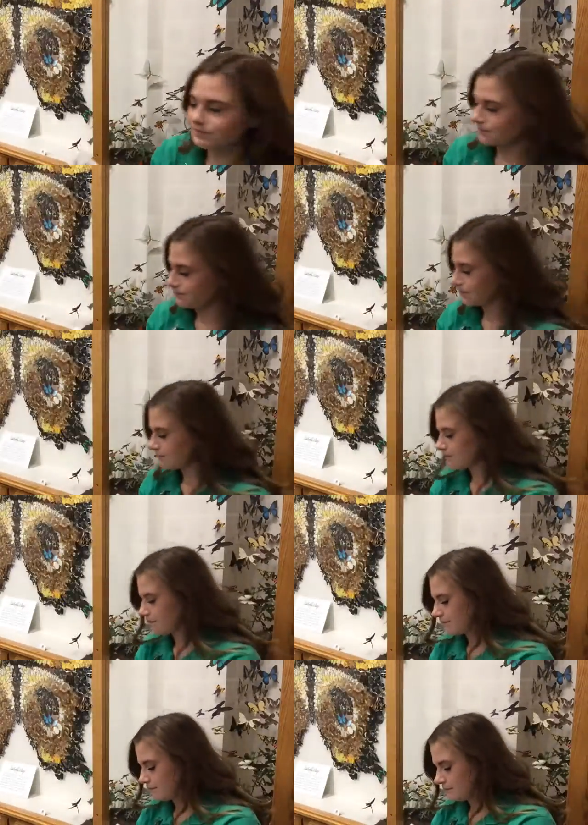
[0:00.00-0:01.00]

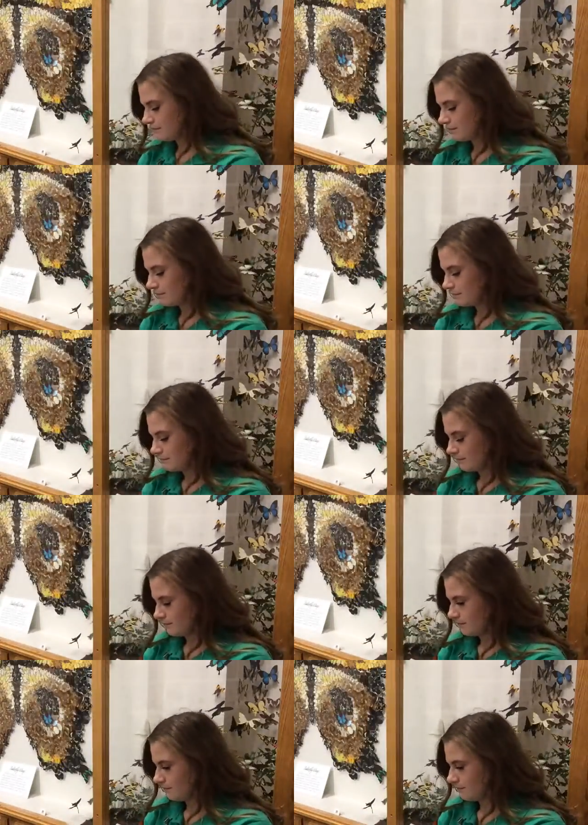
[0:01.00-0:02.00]

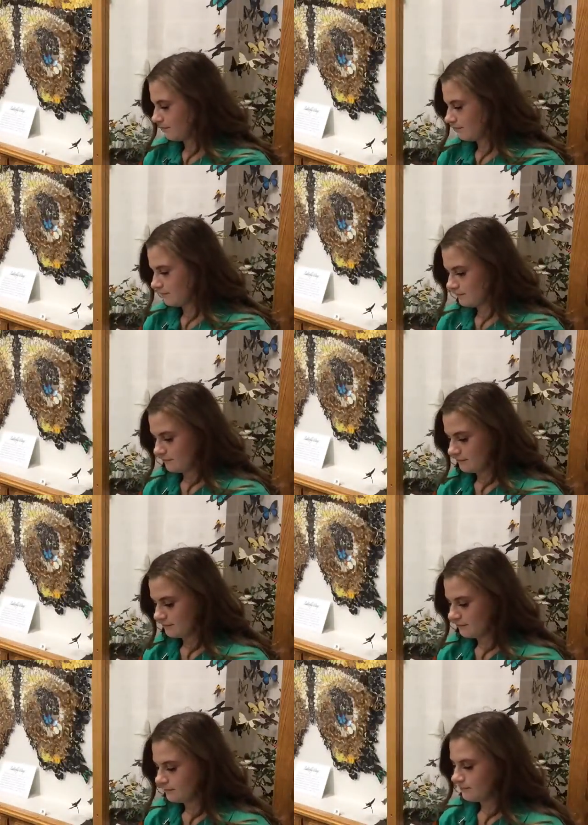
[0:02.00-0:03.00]

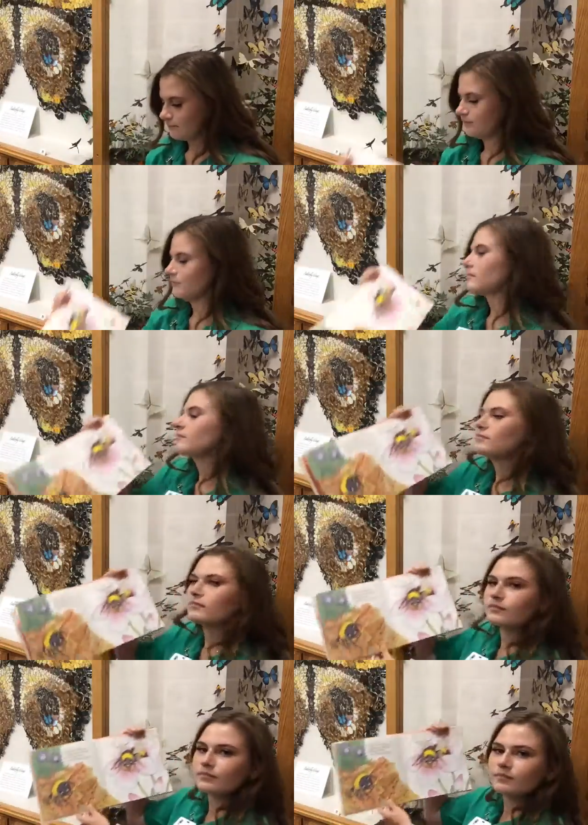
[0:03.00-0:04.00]

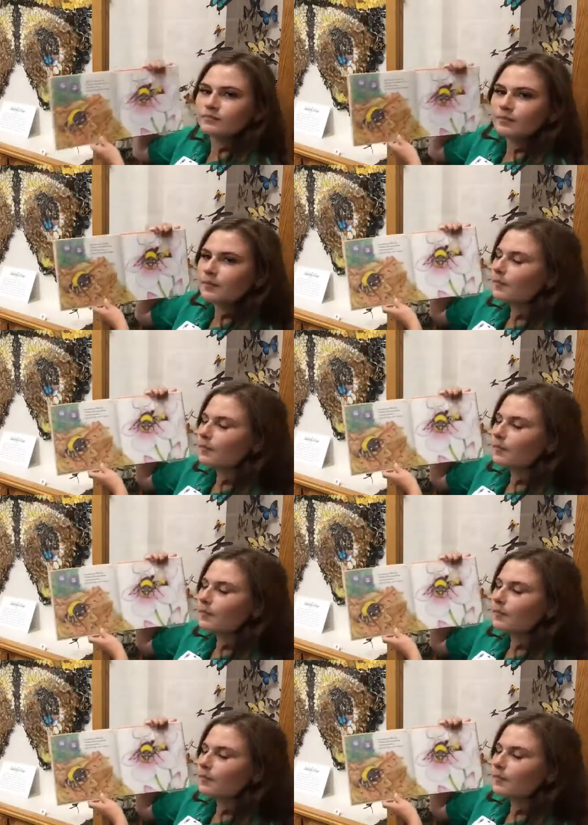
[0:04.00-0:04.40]
Nothing is said.